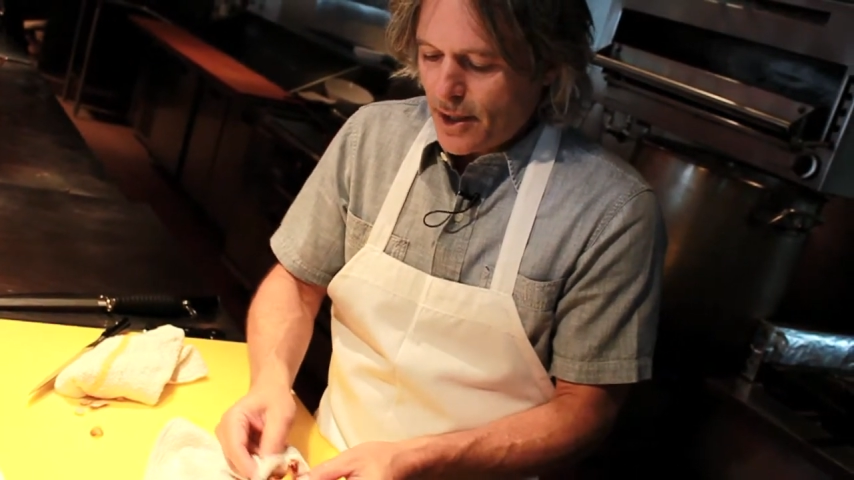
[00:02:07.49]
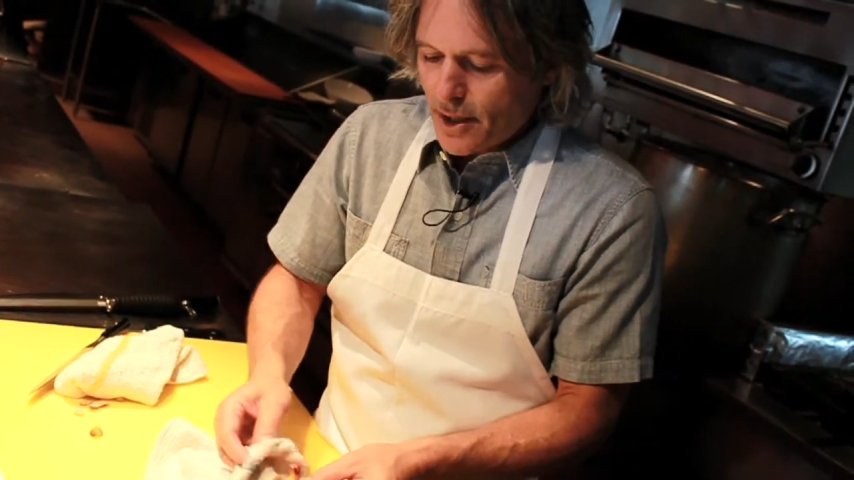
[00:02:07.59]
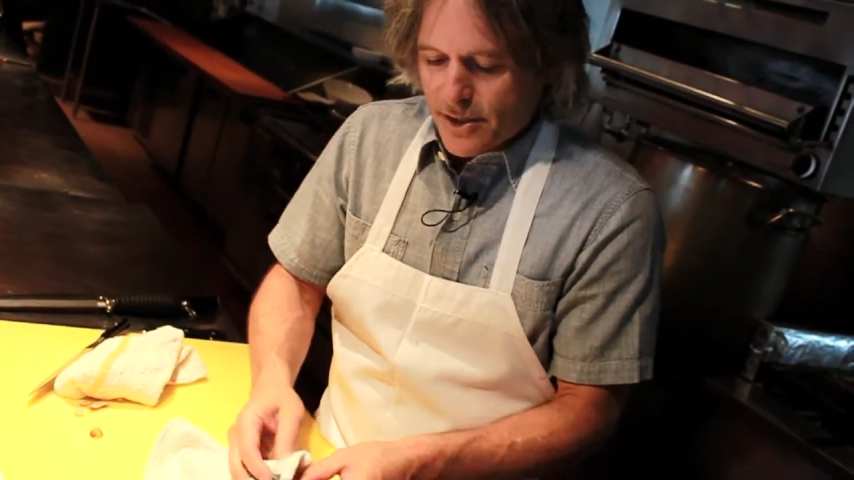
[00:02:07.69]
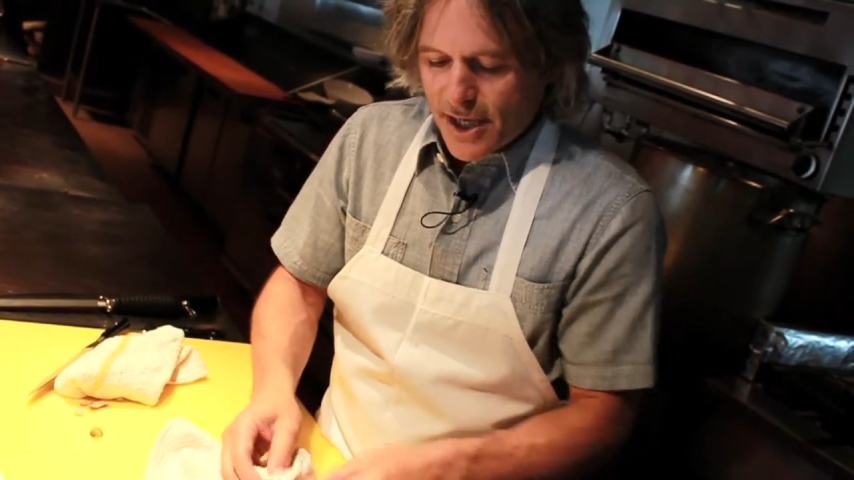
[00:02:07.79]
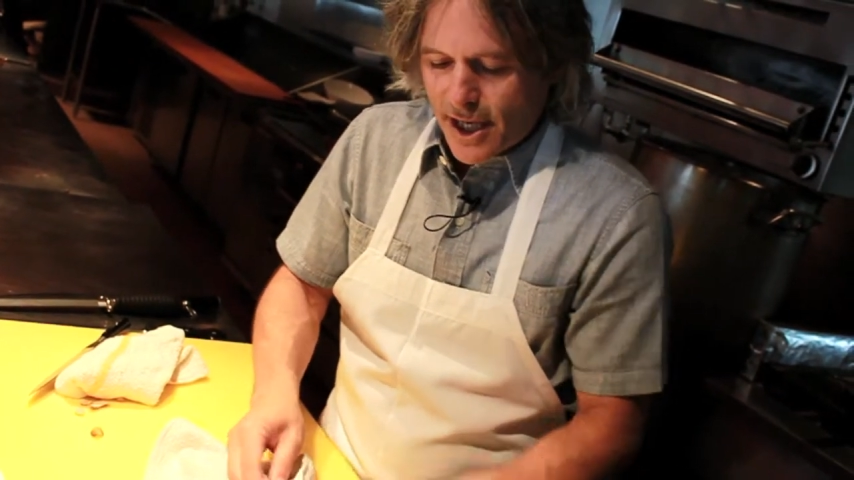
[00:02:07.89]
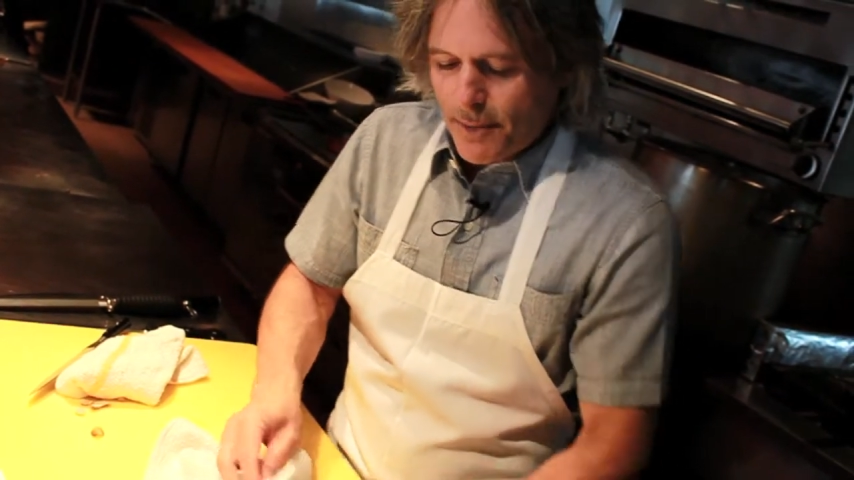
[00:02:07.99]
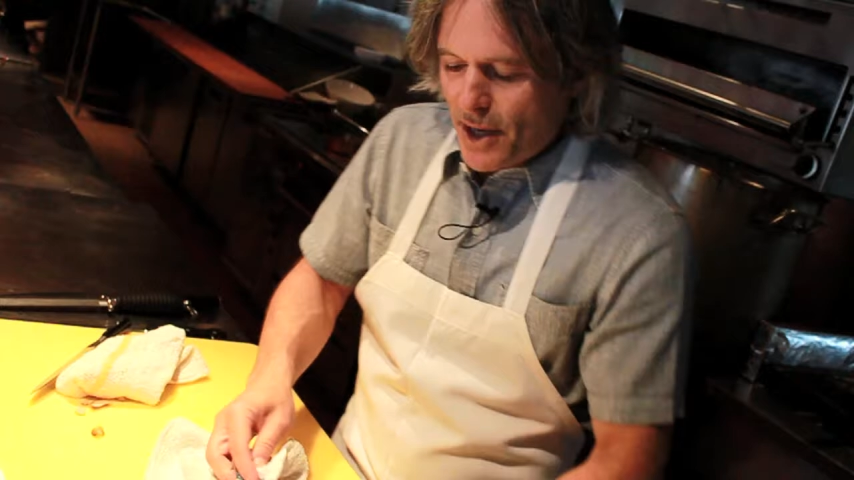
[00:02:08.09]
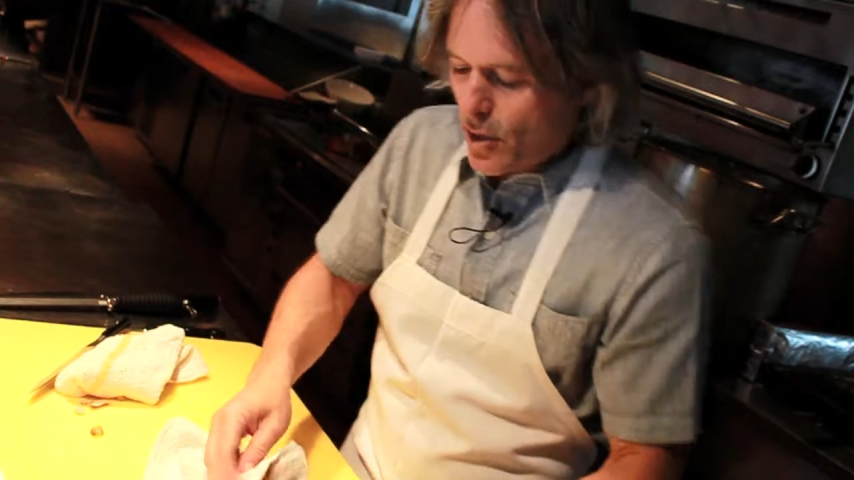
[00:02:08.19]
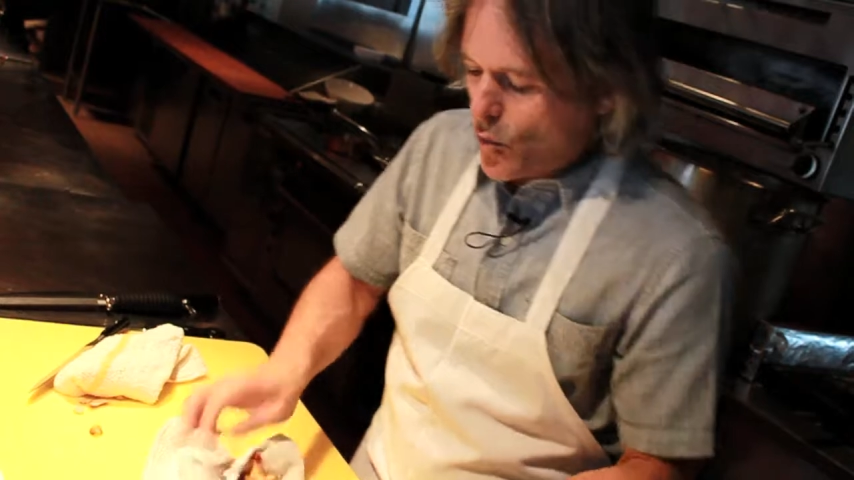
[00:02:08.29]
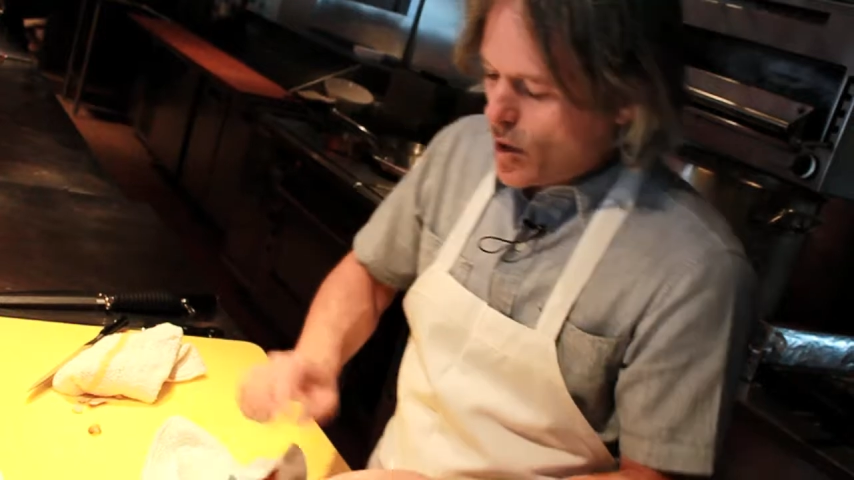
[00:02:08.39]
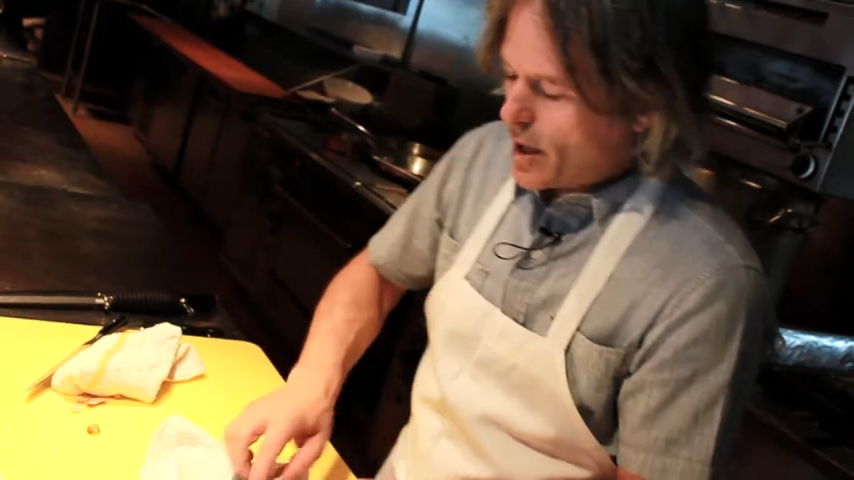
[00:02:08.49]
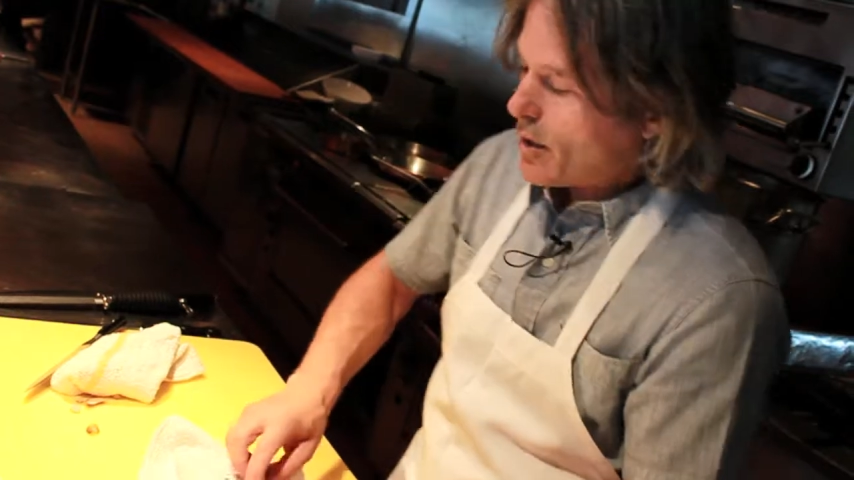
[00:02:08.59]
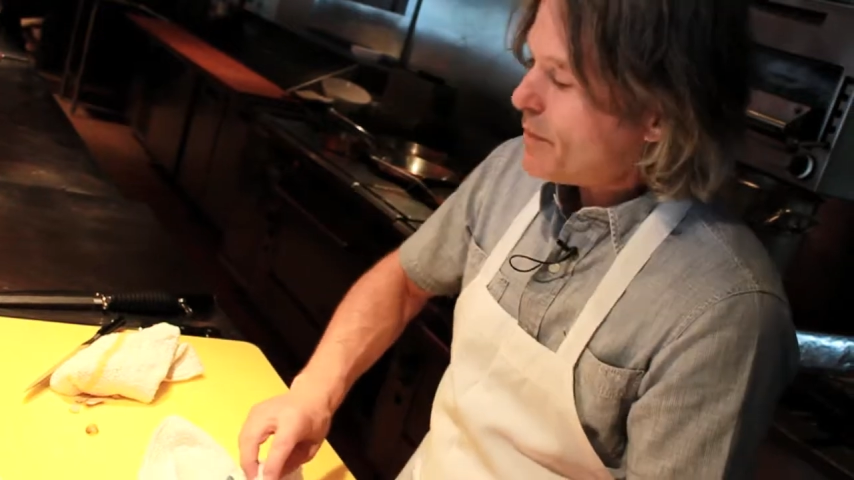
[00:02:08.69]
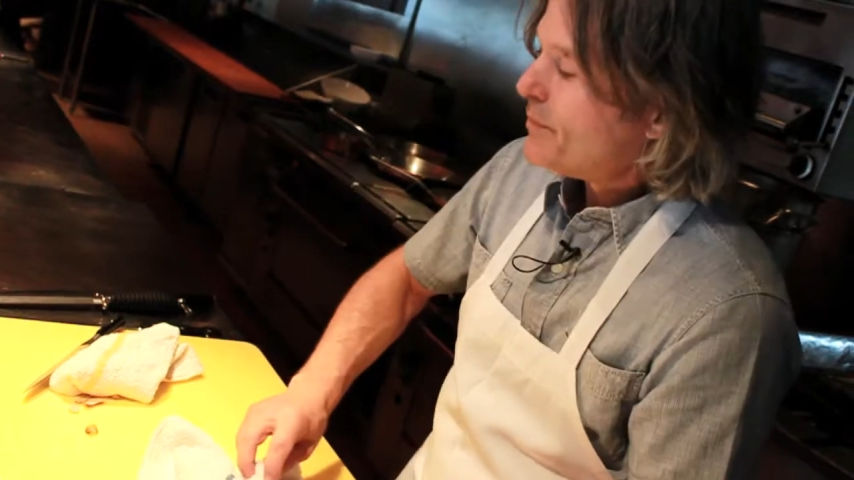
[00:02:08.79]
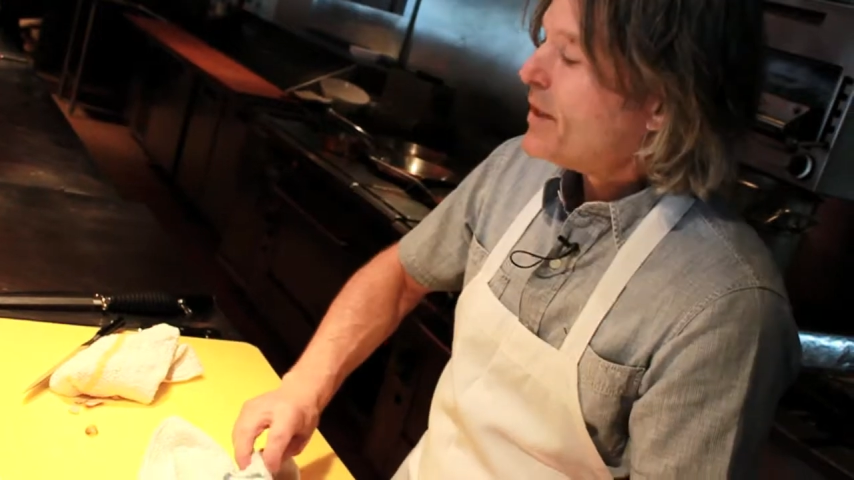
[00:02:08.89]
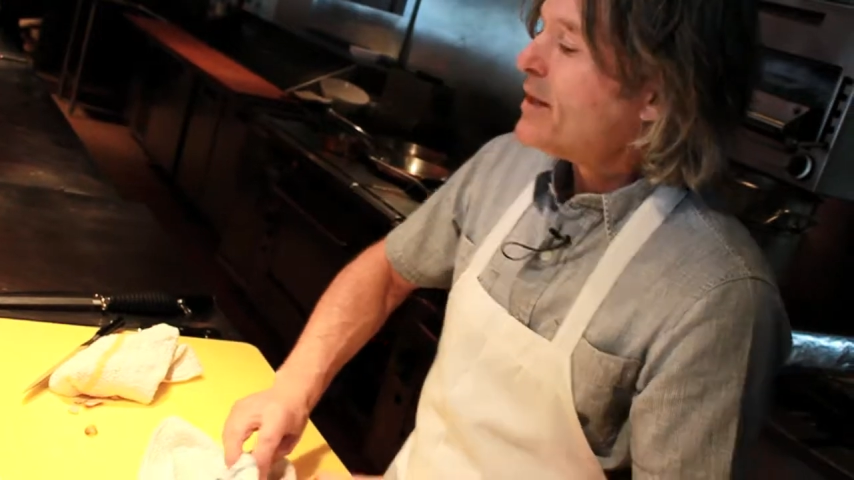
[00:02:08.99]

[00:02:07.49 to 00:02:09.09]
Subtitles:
Because any amount of water